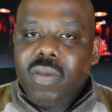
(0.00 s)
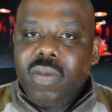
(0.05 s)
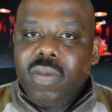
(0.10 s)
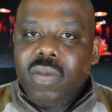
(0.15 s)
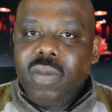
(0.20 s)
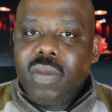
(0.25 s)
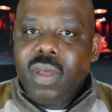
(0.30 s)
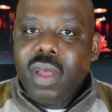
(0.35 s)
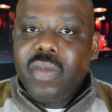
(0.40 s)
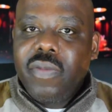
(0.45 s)

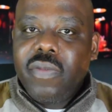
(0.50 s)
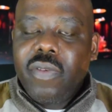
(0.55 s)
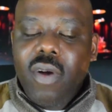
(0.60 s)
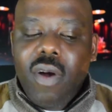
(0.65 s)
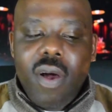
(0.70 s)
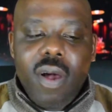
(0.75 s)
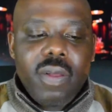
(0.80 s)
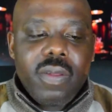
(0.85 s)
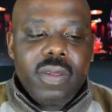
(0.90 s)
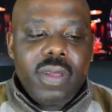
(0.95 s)

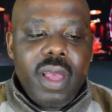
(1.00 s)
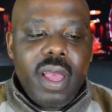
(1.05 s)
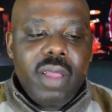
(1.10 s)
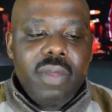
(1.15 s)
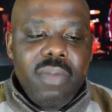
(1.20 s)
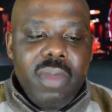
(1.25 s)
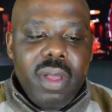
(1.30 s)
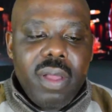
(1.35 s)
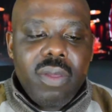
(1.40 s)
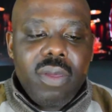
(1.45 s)
involves
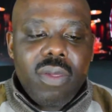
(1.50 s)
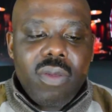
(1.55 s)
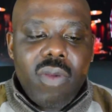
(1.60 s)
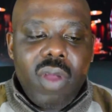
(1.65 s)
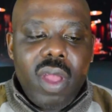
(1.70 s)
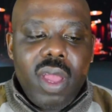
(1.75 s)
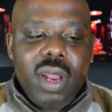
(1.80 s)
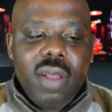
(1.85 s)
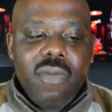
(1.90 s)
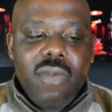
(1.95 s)

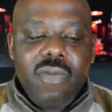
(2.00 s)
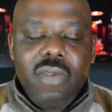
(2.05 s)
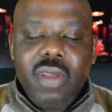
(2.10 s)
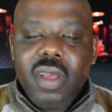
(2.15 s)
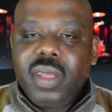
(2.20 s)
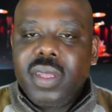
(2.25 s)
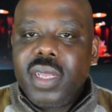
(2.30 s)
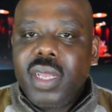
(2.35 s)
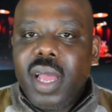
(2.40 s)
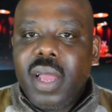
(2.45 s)
administrative
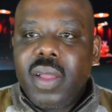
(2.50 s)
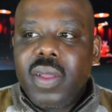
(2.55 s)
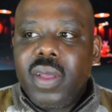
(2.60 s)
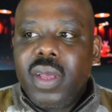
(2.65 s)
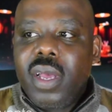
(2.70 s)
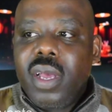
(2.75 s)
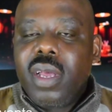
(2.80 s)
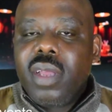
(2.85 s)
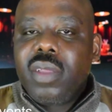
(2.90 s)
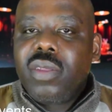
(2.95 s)
events that
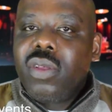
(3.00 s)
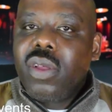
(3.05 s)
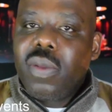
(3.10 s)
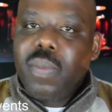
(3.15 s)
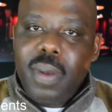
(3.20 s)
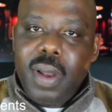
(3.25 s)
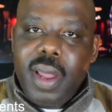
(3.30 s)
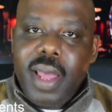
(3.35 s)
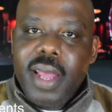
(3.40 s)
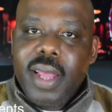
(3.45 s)
took
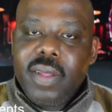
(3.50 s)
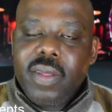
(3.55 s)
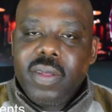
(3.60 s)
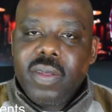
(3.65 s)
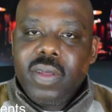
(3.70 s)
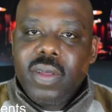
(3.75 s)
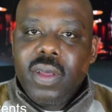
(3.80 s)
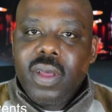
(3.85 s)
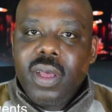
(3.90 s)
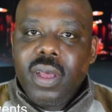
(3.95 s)
place
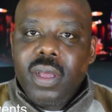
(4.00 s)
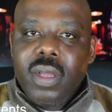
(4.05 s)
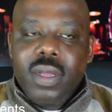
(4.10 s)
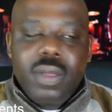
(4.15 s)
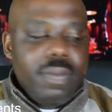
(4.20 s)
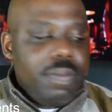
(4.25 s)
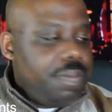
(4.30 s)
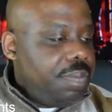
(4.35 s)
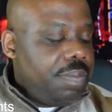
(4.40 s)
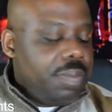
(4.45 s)

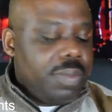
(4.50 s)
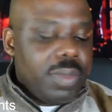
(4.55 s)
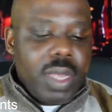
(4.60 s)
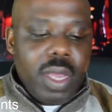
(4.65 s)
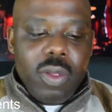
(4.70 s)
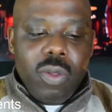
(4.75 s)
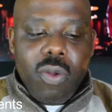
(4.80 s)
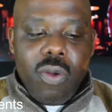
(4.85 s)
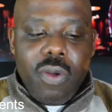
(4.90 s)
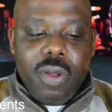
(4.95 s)

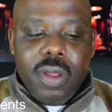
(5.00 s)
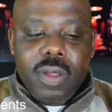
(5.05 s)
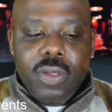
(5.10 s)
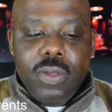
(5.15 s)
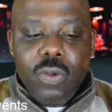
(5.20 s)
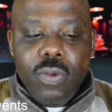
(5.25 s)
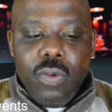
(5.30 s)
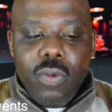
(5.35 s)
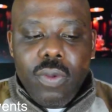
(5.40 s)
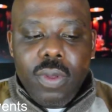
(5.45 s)
in order
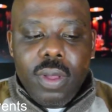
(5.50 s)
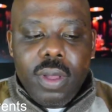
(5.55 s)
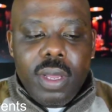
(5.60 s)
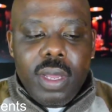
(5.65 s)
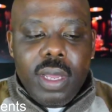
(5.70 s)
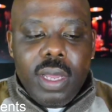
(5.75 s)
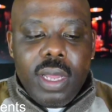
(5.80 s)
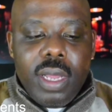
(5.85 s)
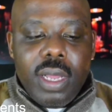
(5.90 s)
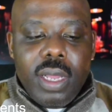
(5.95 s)
to
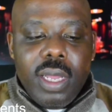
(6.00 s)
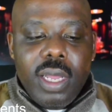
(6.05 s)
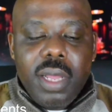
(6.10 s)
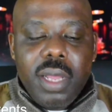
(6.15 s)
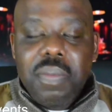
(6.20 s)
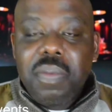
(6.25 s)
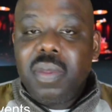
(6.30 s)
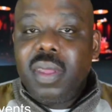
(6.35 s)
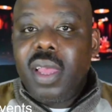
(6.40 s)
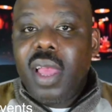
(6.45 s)

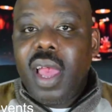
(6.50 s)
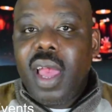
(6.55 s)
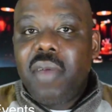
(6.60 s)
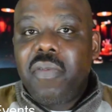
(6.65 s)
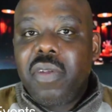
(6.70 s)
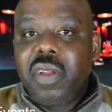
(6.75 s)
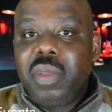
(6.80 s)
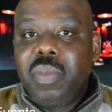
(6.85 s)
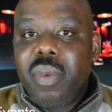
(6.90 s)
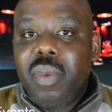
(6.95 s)
help the
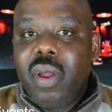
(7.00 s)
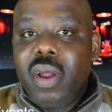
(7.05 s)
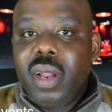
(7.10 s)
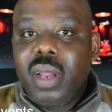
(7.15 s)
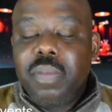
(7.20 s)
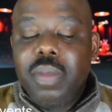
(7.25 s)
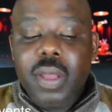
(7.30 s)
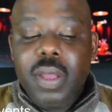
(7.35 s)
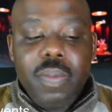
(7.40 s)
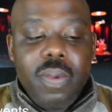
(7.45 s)
African American
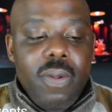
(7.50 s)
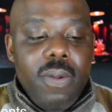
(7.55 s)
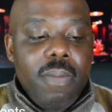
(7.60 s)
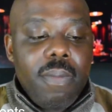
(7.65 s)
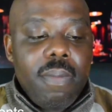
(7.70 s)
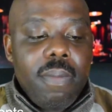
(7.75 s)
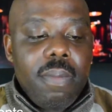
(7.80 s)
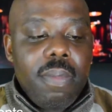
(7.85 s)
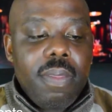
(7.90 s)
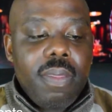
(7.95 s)
people.
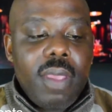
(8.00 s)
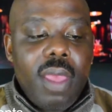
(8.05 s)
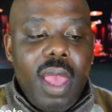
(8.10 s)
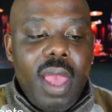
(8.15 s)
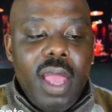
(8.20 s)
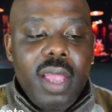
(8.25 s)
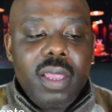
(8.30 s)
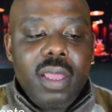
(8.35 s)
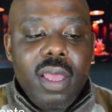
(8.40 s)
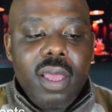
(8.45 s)

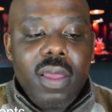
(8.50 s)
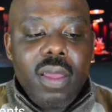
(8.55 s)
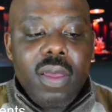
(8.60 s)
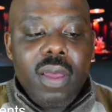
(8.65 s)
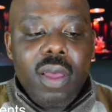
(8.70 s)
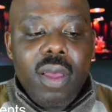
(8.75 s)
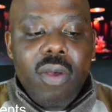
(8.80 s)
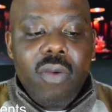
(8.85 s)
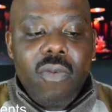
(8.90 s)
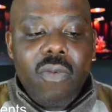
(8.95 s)
And the
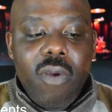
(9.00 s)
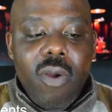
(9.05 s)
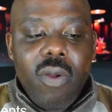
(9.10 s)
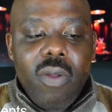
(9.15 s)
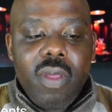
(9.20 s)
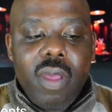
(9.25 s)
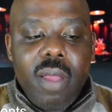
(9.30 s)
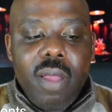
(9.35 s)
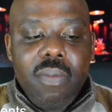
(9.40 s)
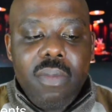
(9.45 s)
first
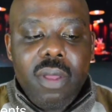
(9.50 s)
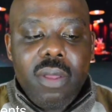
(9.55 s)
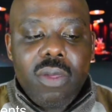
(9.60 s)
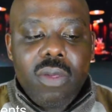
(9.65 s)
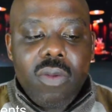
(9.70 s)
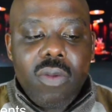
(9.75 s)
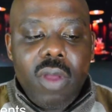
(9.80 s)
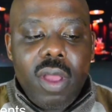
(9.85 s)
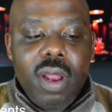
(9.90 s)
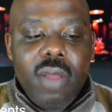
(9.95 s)

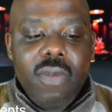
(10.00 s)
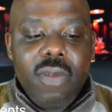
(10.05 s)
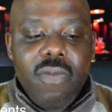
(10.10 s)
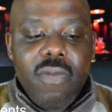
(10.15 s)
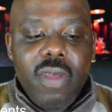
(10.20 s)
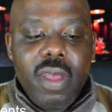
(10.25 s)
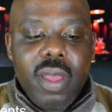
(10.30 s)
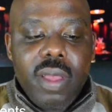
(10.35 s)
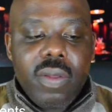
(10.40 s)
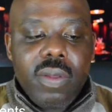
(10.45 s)
administrative
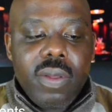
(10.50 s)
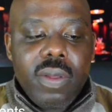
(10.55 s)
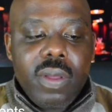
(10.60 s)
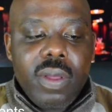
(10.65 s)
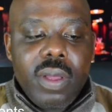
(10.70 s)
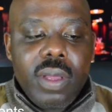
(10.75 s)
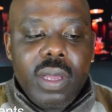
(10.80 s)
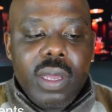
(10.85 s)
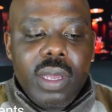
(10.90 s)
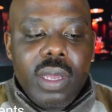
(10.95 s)
event
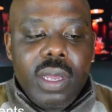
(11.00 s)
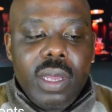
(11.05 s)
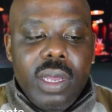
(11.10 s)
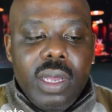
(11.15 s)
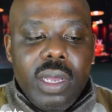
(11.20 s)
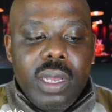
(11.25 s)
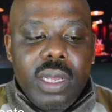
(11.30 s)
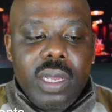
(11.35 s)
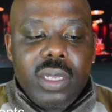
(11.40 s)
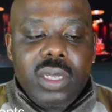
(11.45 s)

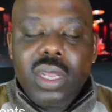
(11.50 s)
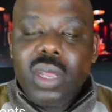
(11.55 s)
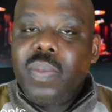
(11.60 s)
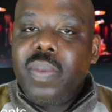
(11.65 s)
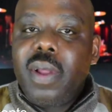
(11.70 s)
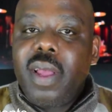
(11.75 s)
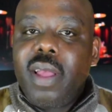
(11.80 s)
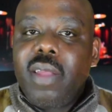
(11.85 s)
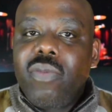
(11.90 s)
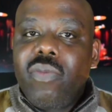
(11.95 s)
took
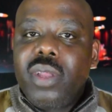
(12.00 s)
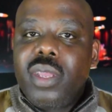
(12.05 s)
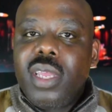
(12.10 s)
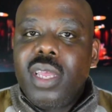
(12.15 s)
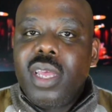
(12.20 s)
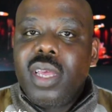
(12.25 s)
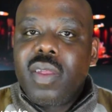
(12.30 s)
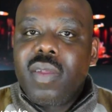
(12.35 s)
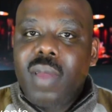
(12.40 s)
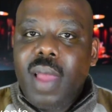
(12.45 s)
place with the
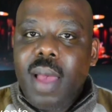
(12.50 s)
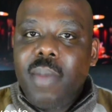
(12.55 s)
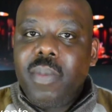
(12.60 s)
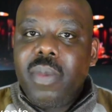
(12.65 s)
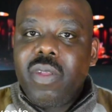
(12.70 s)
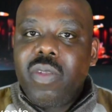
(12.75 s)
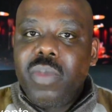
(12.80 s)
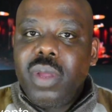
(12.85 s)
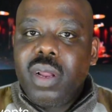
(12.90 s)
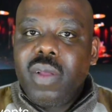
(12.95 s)

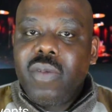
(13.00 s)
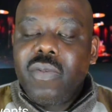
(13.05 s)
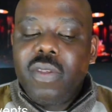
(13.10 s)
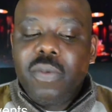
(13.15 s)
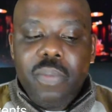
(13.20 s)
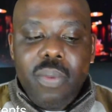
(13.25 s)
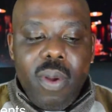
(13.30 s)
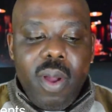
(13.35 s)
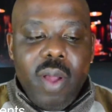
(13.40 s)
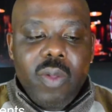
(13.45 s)
establishment of the
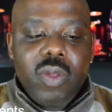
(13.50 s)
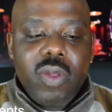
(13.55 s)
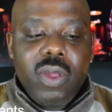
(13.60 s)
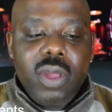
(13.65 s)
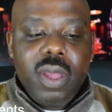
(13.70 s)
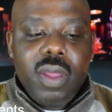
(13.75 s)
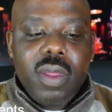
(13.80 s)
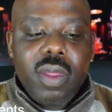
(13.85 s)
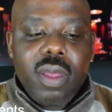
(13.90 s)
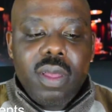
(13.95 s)

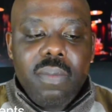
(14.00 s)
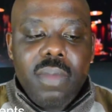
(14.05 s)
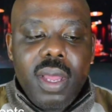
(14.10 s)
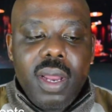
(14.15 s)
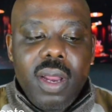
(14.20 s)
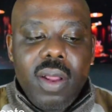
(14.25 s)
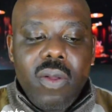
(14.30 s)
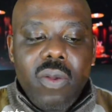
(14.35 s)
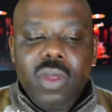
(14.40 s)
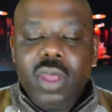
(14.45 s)
President's Committee
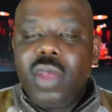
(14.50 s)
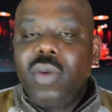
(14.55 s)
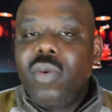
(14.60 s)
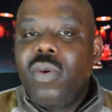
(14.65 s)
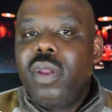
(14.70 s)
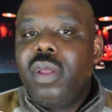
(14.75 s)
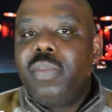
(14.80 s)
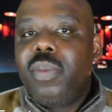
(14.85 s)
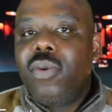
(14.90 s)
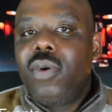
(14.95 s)
on Equal
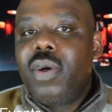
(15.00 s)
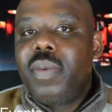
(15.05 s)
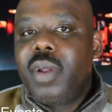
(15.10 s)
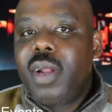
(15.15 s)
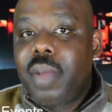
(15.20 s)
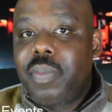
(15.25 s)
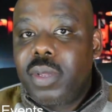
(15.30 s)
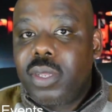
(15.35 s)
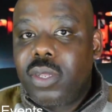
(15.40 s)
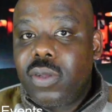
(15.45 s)
Employment
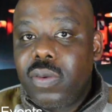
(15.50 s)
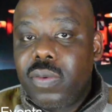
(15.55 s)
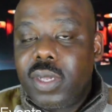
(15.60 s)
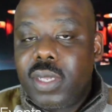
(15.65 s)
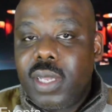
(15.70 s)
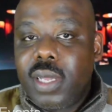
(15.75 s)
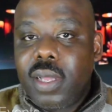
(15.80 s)
Opportunity.